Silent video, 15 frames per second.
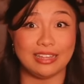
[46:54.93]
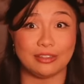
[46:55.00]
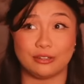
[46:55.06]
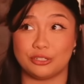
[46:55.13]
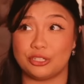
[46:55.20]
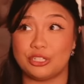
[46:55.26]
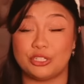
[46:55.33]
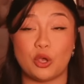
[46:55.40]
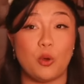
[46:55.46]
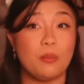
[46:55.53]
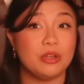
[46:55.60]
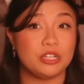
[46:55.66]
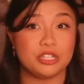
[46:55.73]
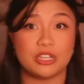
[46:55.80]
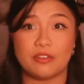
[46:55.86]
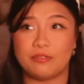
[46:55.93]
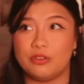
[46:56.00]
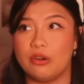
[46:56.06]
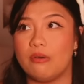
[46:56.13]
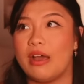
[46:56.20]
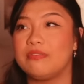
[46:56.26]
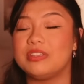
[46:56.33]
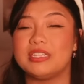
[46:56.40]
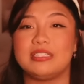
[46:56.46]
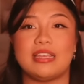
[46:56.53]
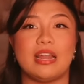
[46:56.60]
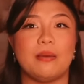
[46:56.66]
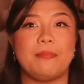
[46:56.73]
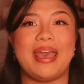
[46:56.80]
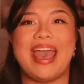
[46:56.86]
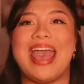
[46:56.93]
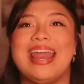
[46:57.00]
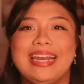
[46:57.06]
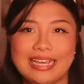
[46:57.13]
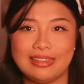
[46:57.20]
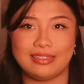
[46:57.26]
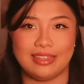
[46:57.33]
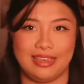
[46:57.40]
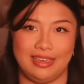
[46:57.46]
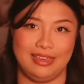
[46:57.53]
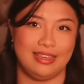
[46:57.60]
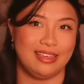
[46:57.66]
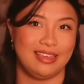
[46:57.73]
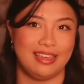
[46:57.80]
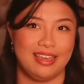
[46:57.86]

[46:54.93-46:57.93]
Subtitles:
There's just so much stuff. You don't have to set up anything.